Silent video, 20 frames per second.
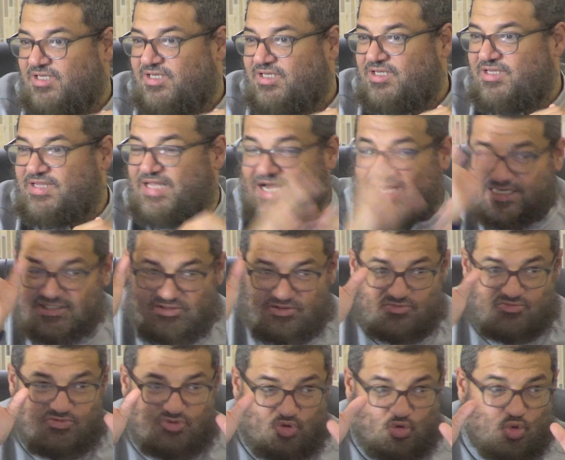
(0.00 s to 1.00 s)
That
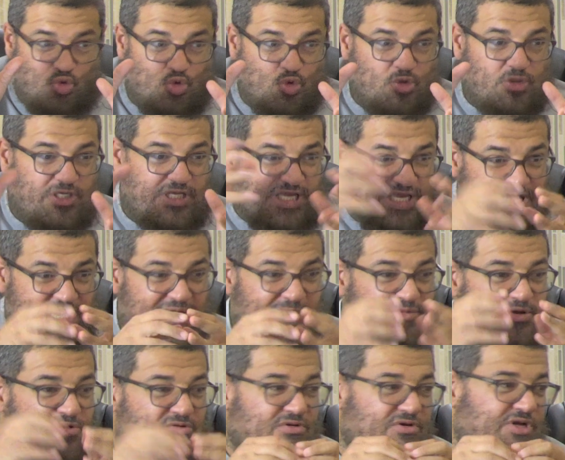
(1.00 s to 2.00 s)
rule came
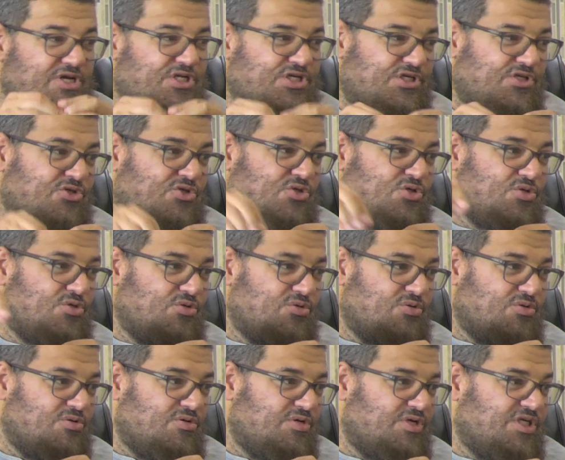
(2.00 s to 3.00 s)
in relation to
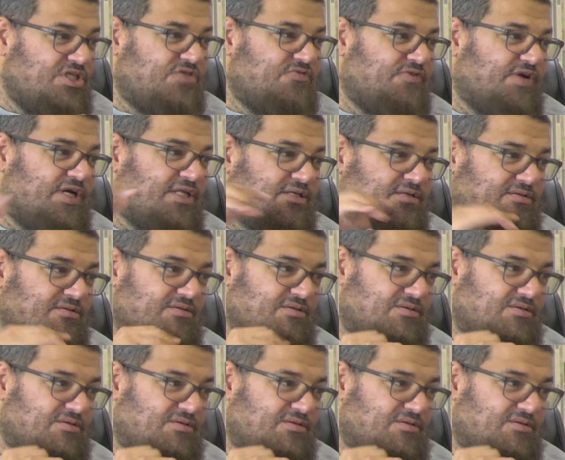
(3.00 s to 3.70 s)
his father,